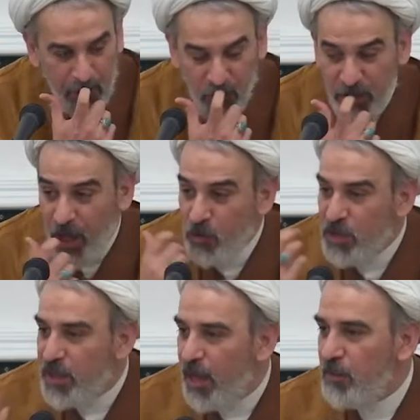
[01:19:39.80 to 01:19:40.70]

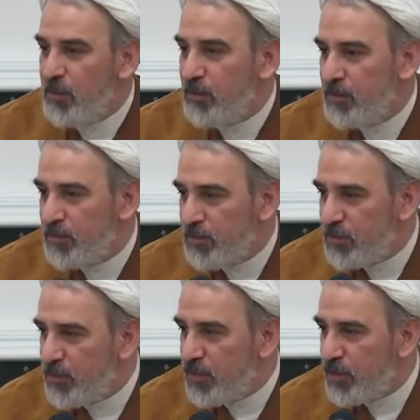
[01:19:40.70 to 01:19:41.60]
Without them,
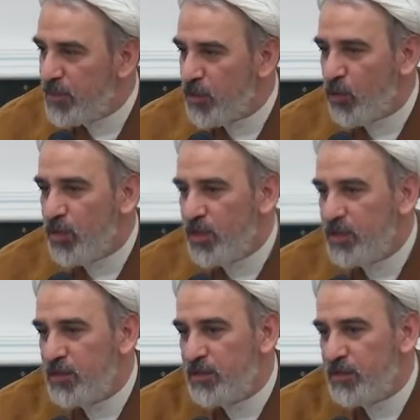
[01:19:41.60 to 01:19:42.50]
Tawheed
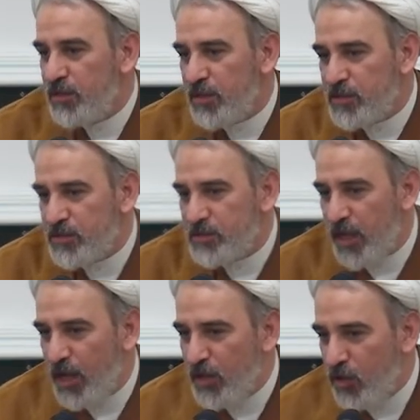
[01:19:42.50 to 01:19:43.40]
is
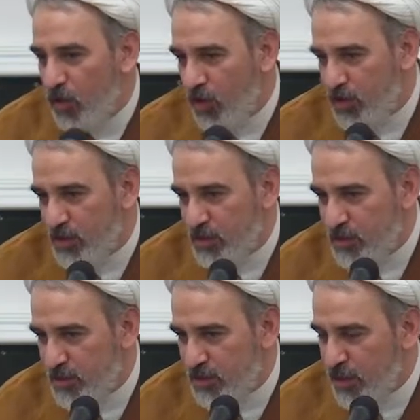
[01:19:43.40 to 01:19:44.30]
unlocked.
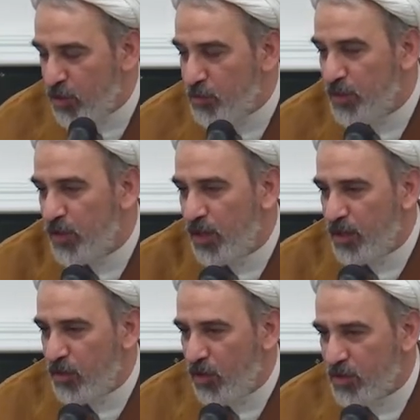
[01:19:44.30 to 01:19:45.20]
Cannot be
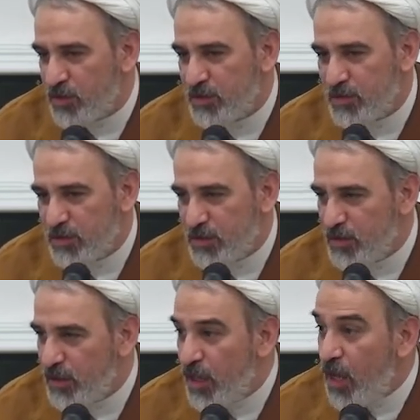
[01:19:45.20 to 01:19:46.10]
unlocked.
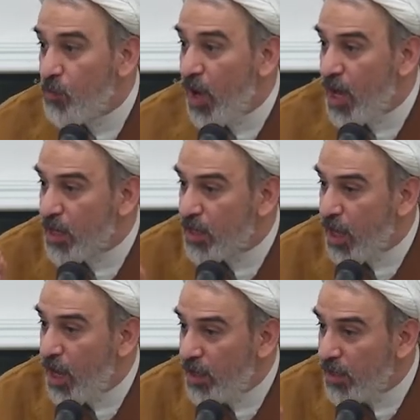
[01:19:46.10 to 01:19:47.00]
Wa
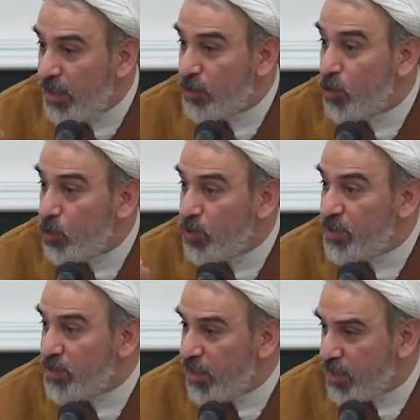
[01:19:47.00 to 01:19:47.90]
arkan li
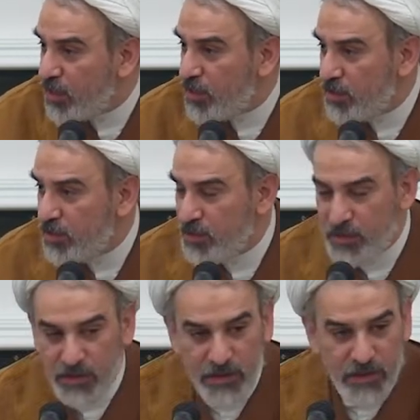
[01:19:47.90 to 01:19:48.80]
tawheedik.
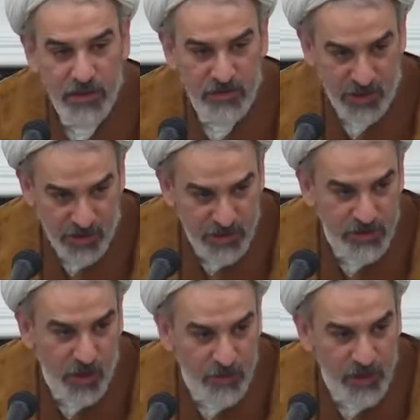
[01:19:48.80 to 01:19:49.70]
Ziyarat
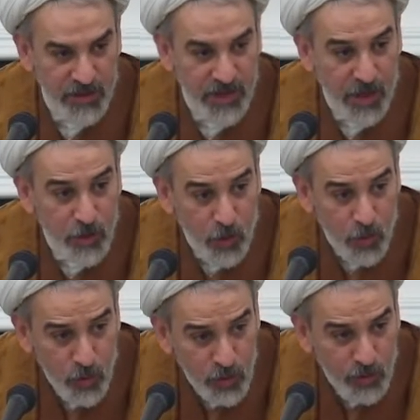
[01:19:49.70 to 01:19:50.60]
al-Jamia. They are the
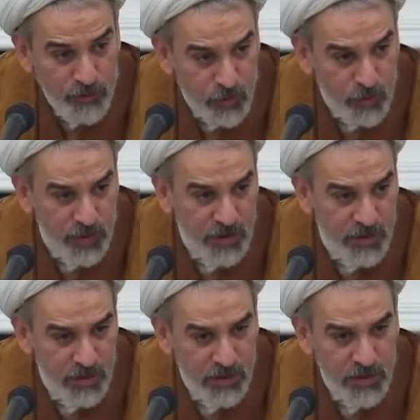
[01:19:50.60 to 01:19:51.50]
rukun of Tawheed.
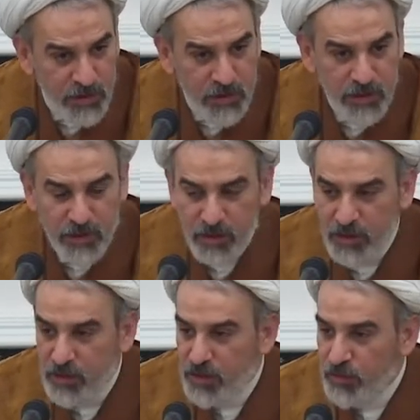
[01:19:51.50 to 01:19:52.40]

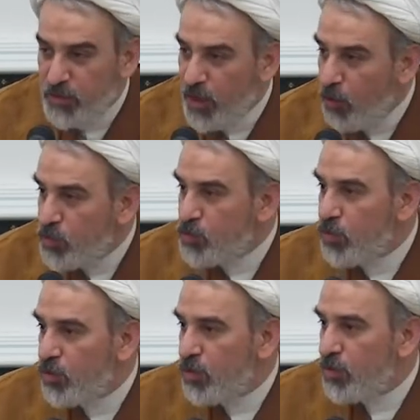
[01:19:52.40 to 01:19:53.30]
Without
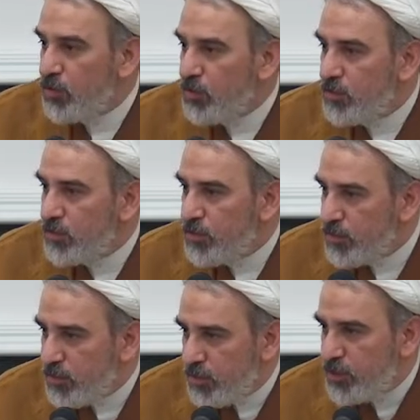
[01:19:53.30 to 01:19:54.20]
rukun,
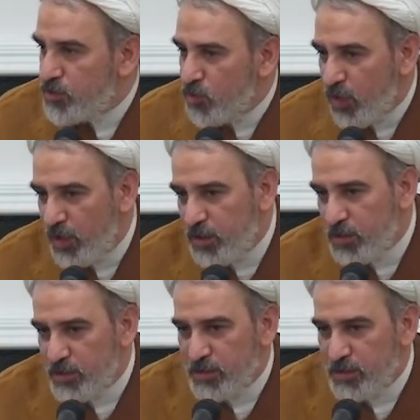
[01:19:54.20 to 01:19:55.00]
it's void.